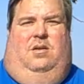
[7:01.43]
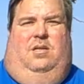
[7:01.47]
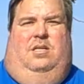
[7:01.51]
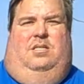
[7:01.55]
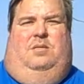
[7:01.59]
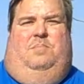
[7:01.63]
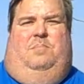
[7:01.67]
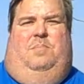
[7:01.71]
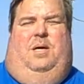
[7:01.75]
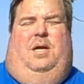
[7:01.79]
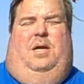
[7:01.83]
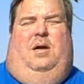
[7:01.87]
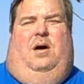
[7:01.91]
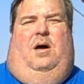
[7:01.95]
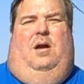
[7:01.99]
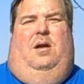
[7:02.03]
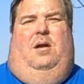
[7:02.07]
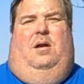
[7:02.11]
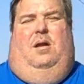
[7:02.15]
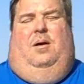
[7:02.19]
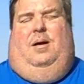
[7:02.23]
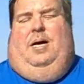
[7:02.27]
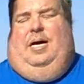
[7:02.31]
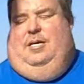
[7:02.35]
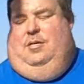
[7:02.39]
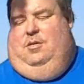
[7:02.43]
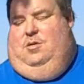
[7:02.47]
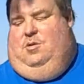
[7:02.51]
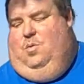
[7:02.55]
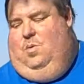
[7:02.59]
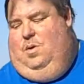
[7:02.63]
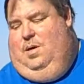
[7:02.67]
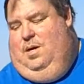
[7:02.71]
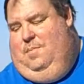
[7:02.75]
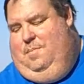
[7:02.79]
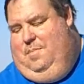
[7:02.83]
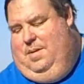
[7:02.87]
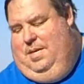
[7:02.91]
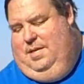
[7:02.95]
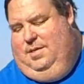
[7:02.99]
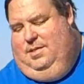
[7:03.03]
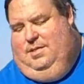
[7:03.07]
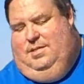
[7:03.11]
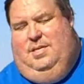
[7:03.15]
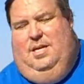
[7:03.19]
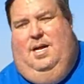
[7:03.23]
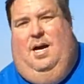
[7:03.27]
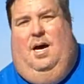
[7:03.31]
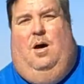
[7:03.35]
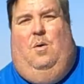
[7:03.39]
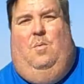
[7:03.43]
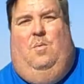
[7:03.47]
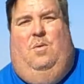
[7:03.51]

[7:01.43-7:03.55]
this has been on about 20 minutes now.